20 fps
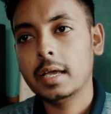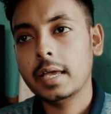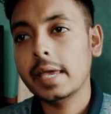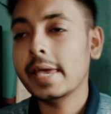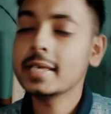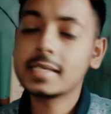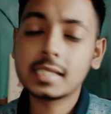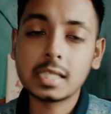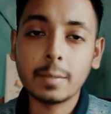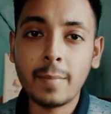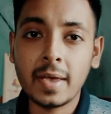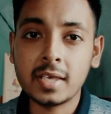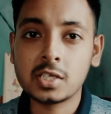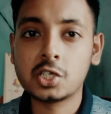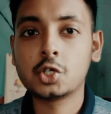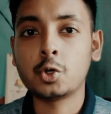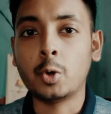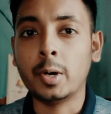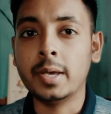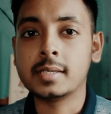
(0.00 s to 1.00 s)
is the
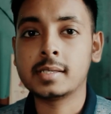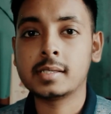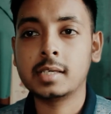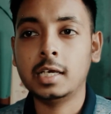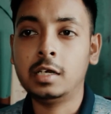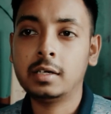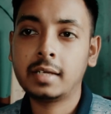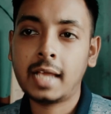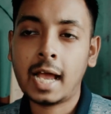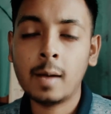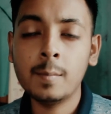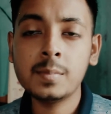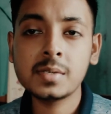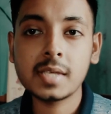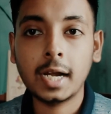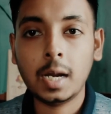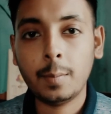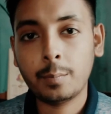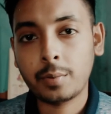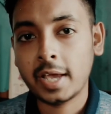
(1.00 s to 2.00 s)
best choice. It comes
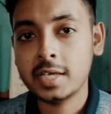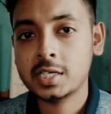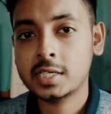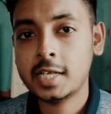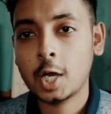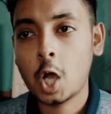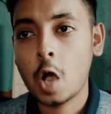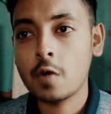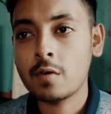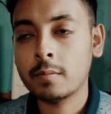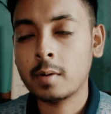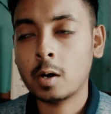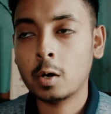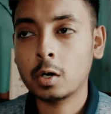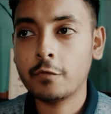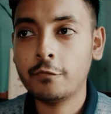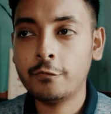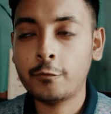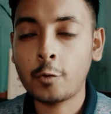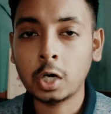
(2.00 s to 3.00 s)
at a price tag of
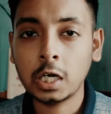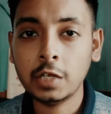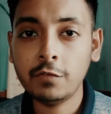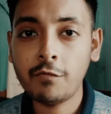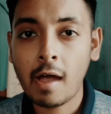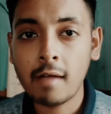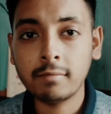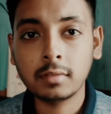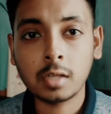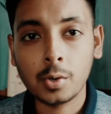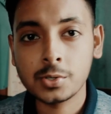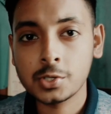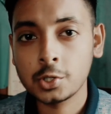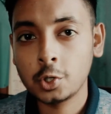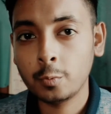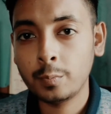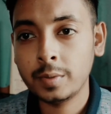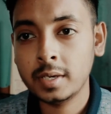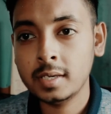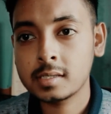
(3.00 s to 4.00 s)
about 45,000
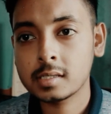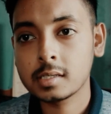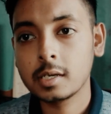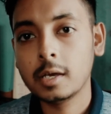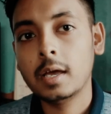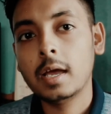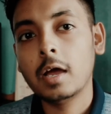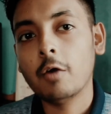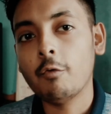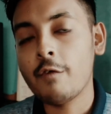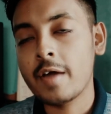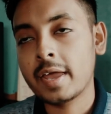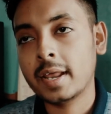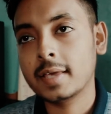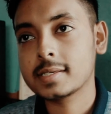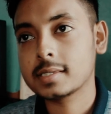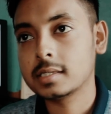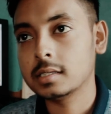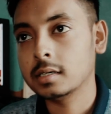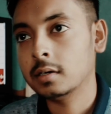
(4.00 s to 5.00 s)
rupees,
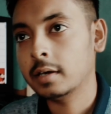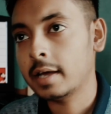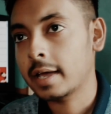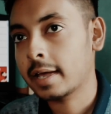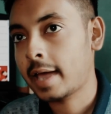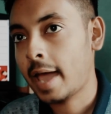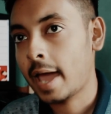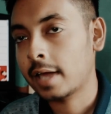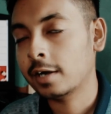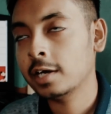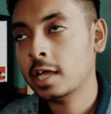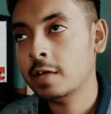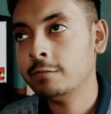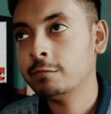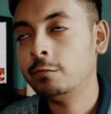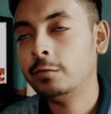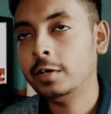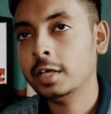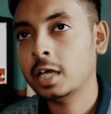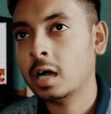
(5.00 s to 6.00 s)
whereas the Canon
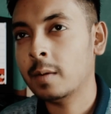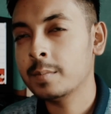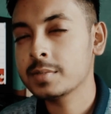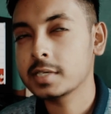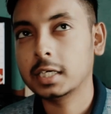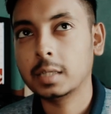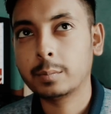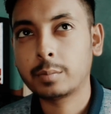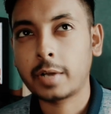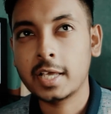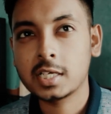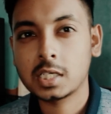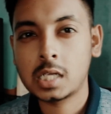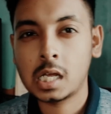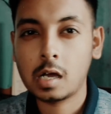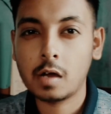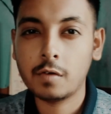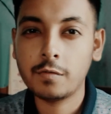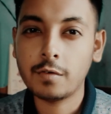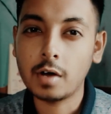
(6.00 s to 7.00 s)
M50 comes at a price
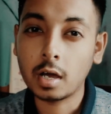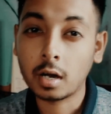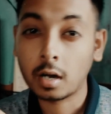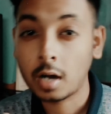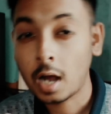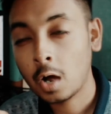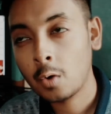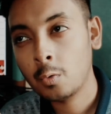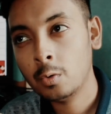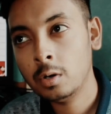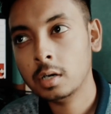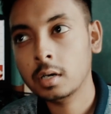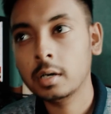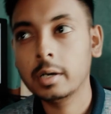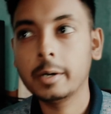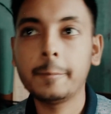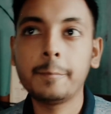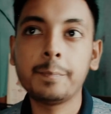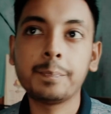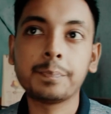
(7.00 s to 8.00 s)
tag of around
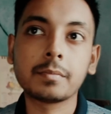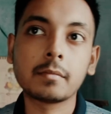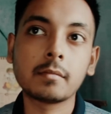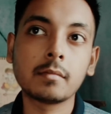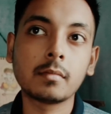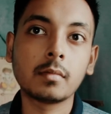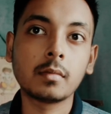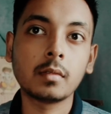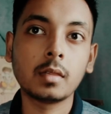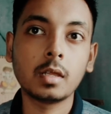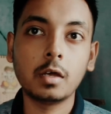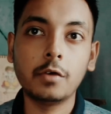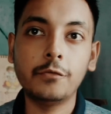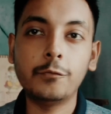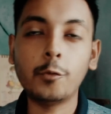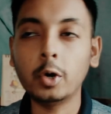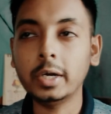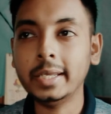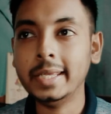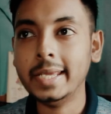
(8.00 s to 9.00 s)

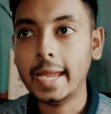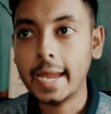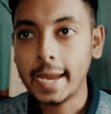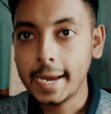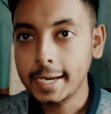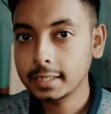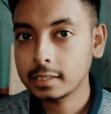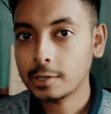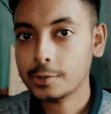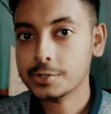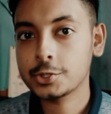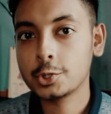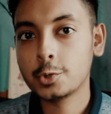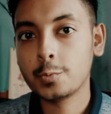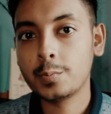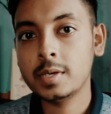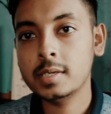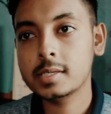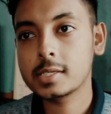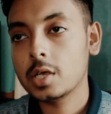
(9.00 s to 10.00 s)
48,000
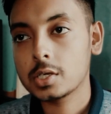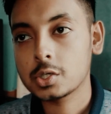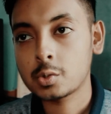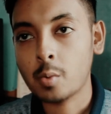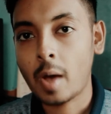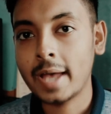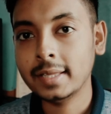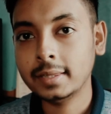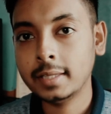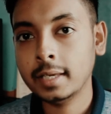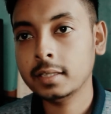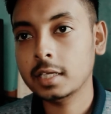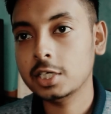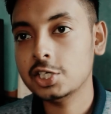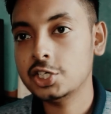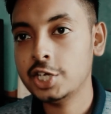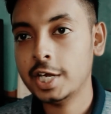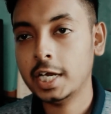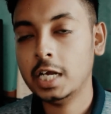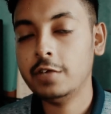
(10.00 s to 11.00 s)
rupees. So I think the
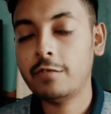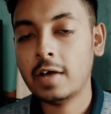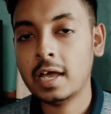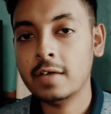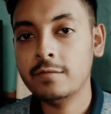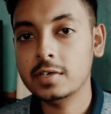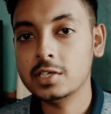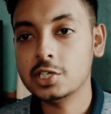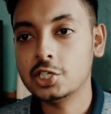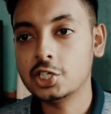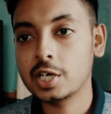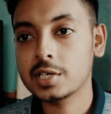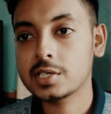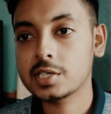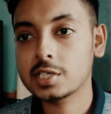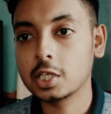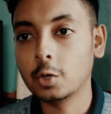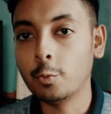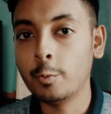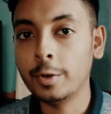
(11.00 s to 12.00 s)
G85 is
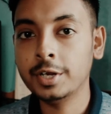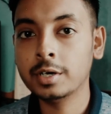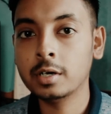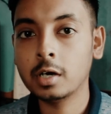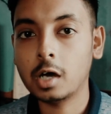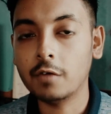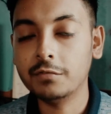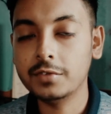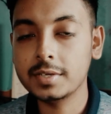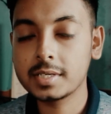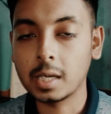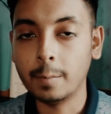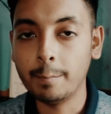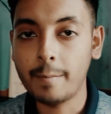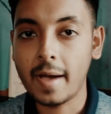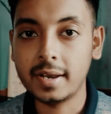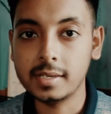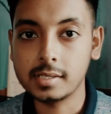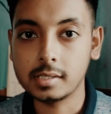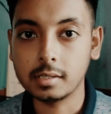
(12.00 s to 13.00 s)
just the winner of this
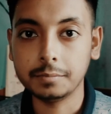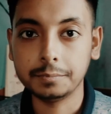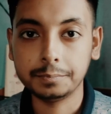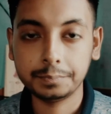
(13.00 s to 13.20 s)
comparison.